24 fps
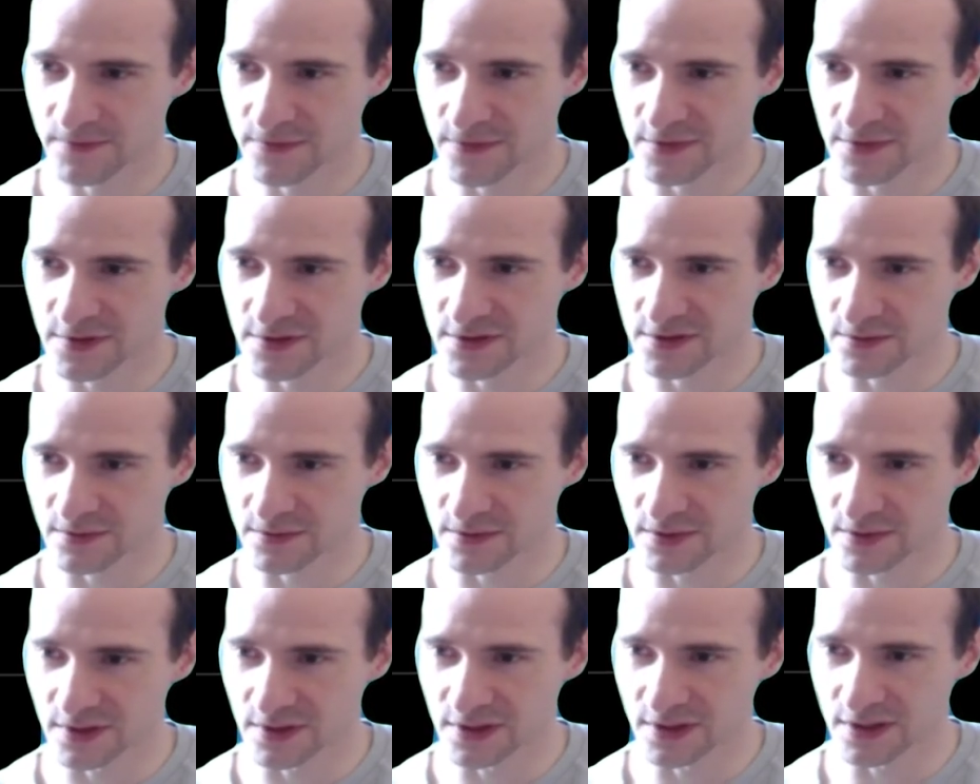So
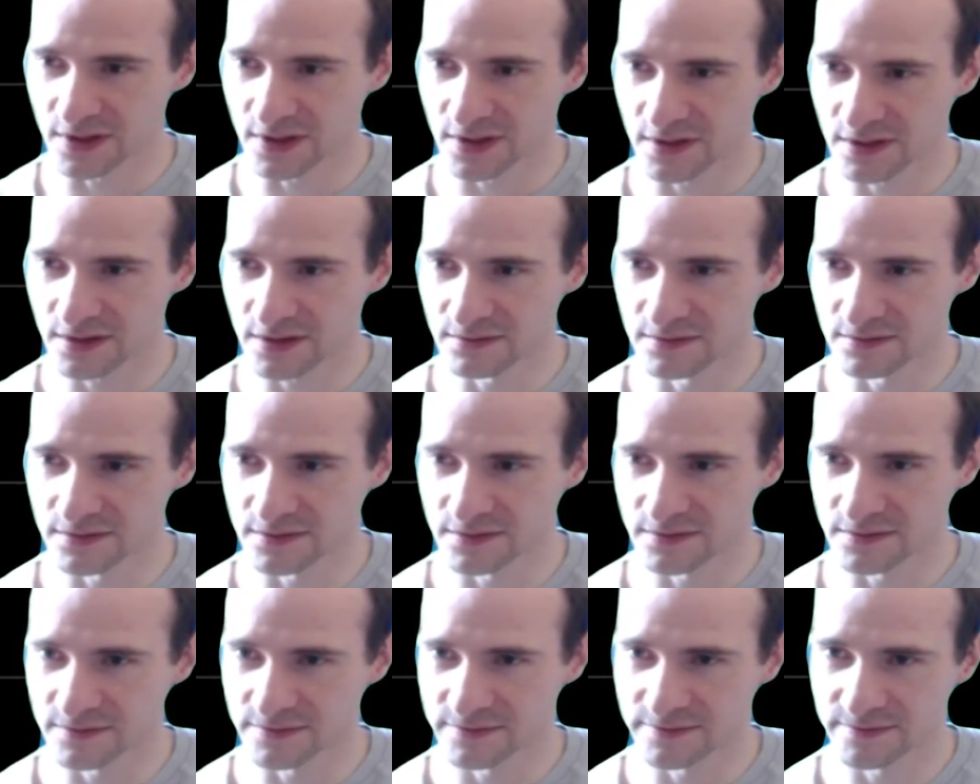yeah,
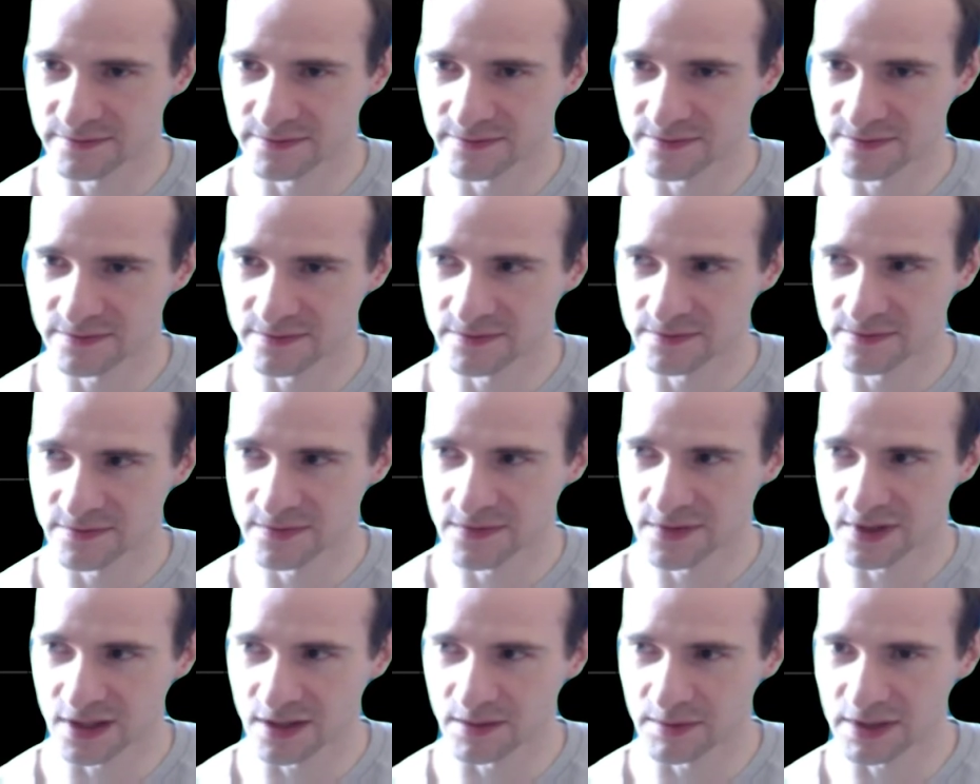
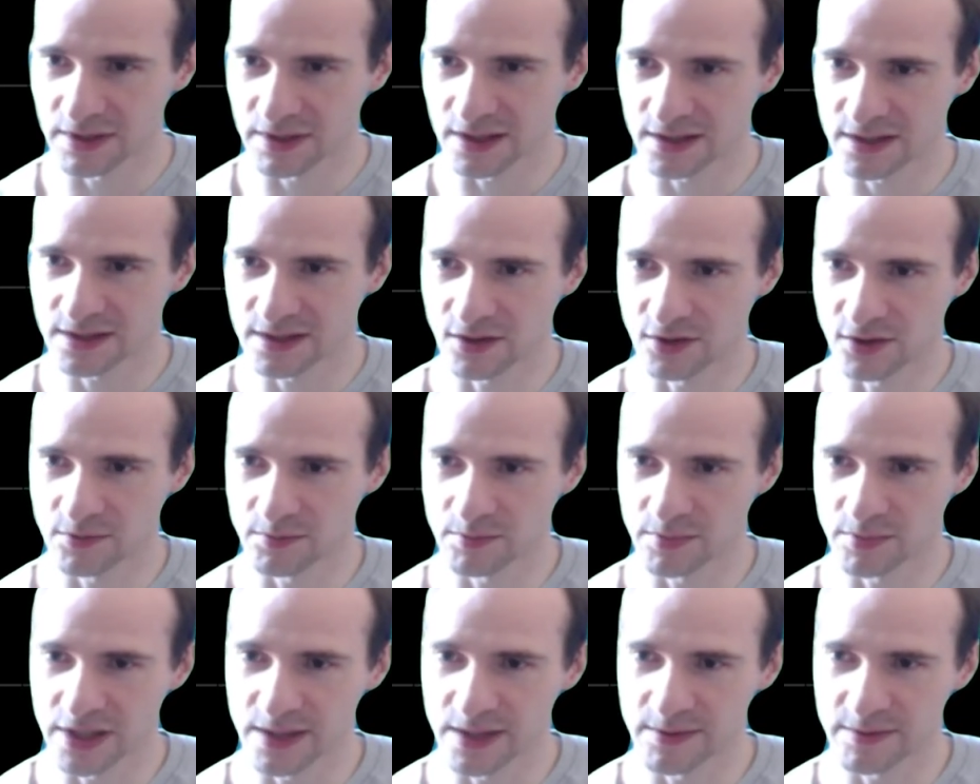I mean I
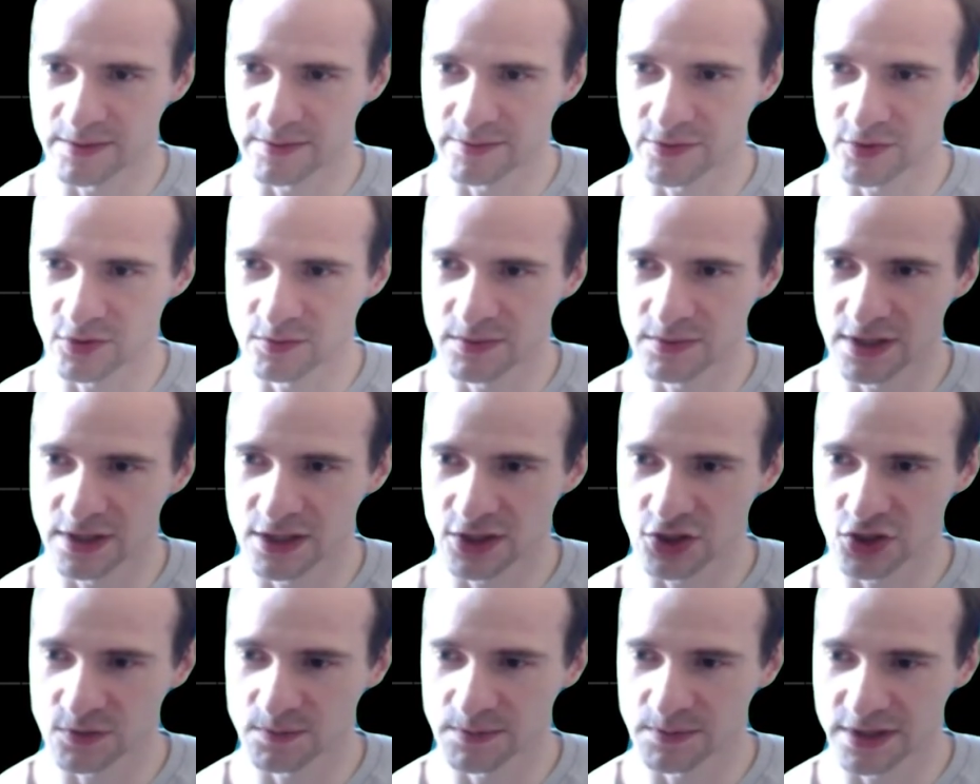don't blame him too
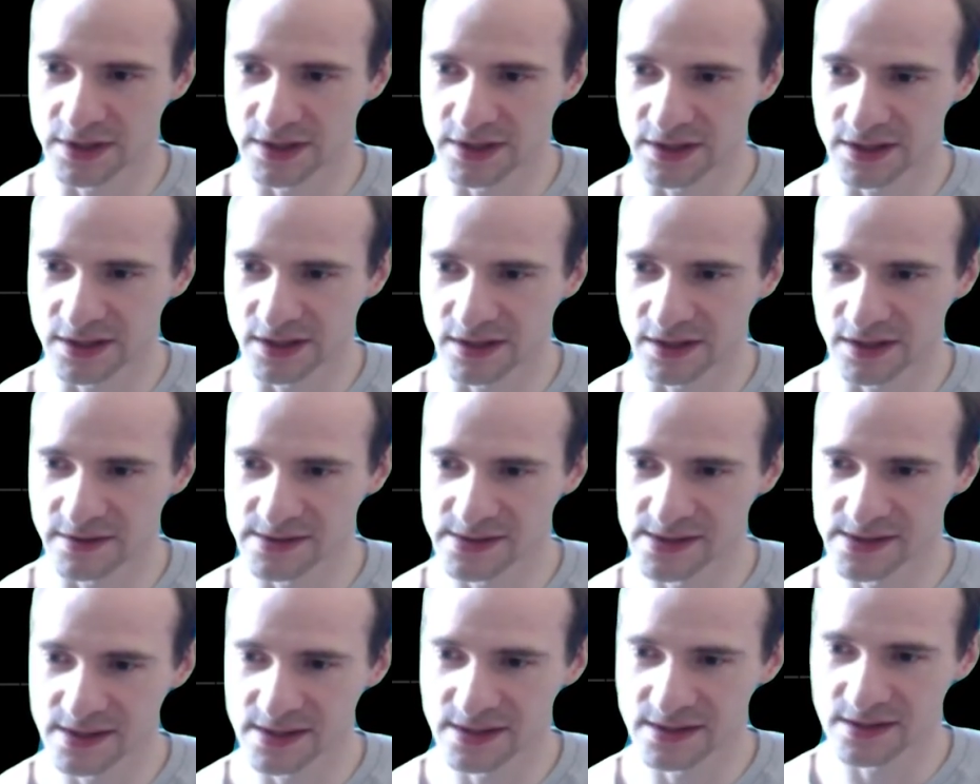much, but yeah,
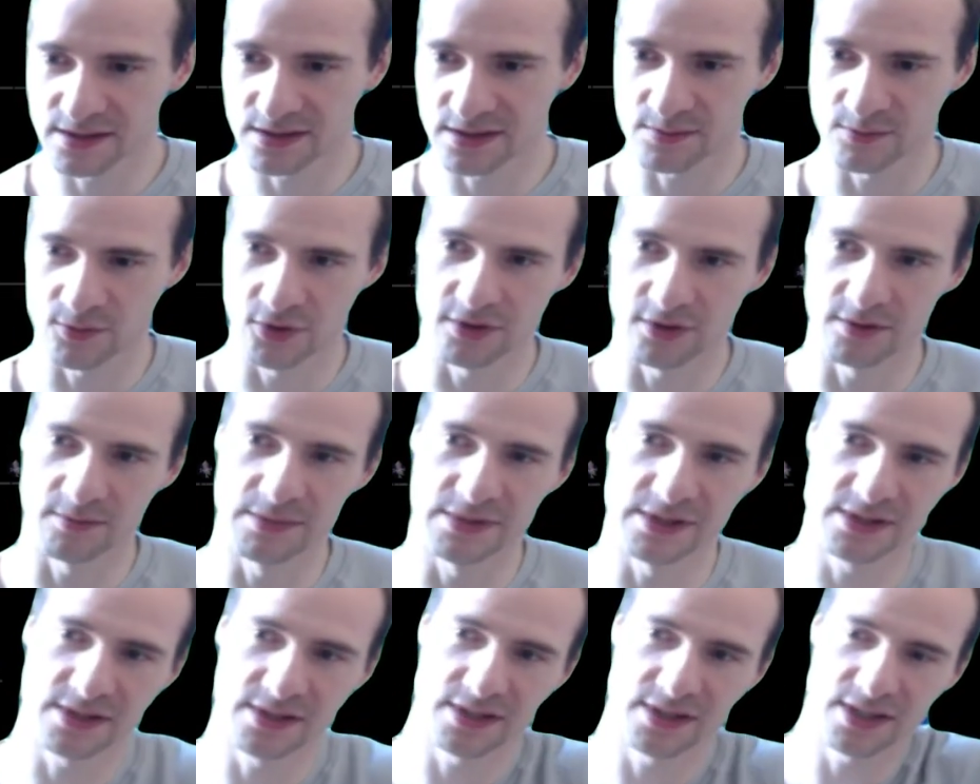it's, it's a small
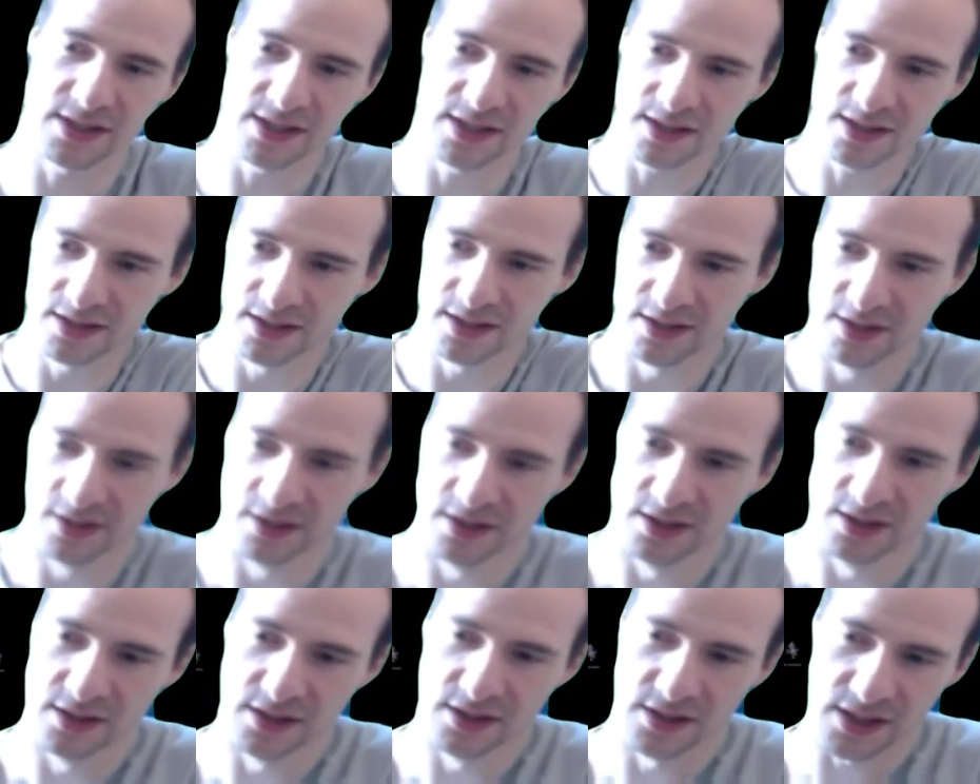mistake.
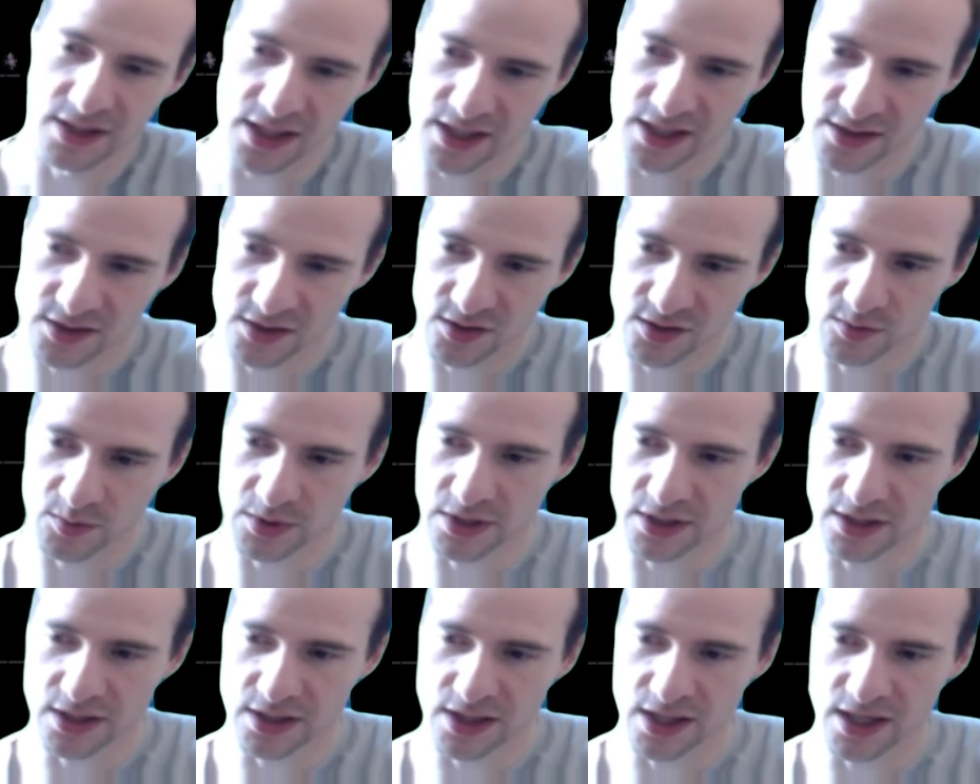Ace
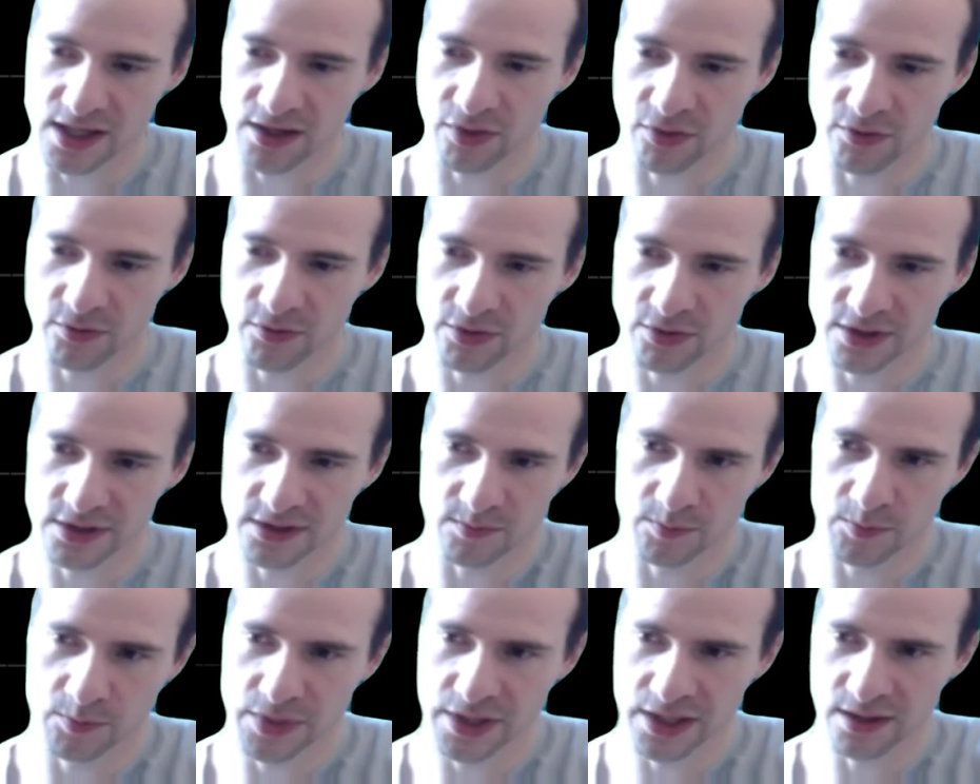Queen 8-3 is a
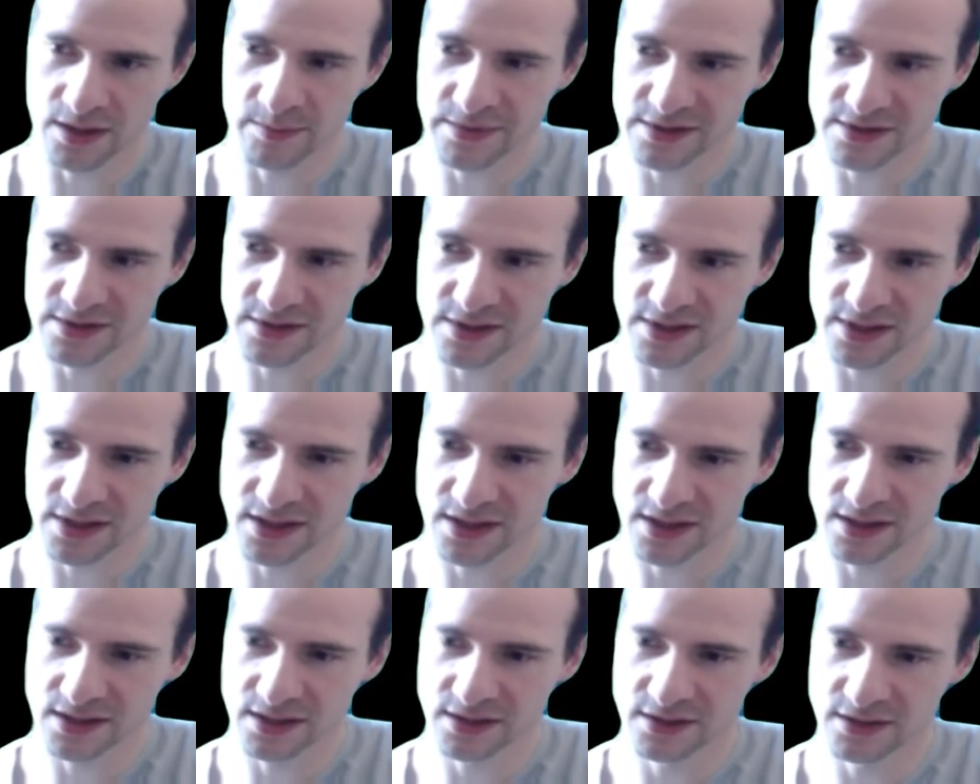bigger mistake.